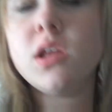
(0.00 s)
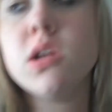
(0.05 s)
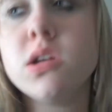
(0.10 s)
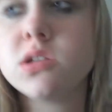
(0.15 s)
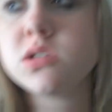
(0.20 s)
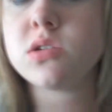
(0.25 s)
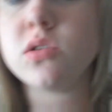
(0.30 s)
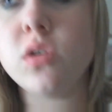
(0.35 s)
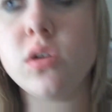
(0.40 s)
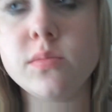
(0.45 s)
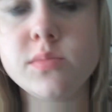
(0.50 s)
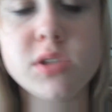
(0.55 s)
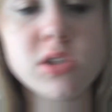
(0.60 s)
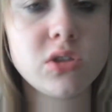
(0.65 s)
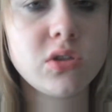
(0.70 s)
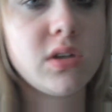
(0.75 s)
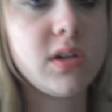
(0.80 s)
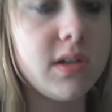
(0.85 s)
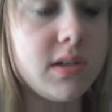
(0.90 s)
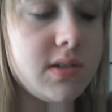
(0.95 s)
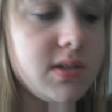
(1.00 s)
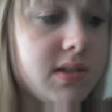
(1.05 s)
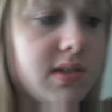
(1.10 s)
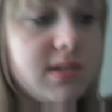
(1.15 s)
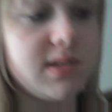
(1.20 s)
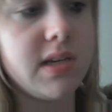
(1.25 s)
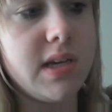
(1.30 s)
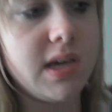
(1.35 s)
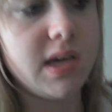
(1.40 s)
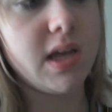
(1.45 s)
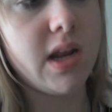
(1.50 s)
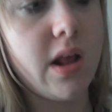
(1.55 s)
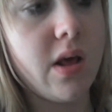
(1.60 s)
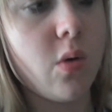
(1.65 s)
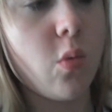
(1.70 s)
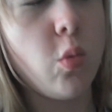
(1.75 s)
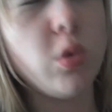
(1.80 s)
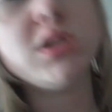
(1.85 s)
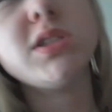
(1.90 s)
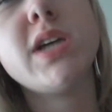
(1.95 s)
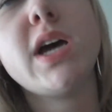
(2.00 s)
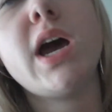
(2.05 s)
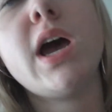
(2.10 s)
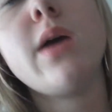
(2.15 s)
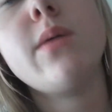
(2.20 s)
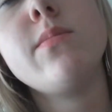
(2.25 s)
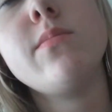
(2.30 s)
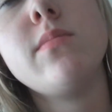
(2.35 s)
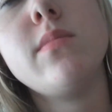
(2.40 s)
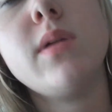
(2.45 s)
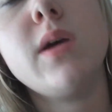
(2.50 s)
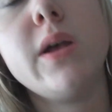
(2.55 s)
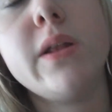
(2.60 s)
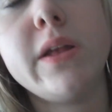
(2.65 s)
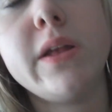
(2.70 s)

So I'm just going to say it one time and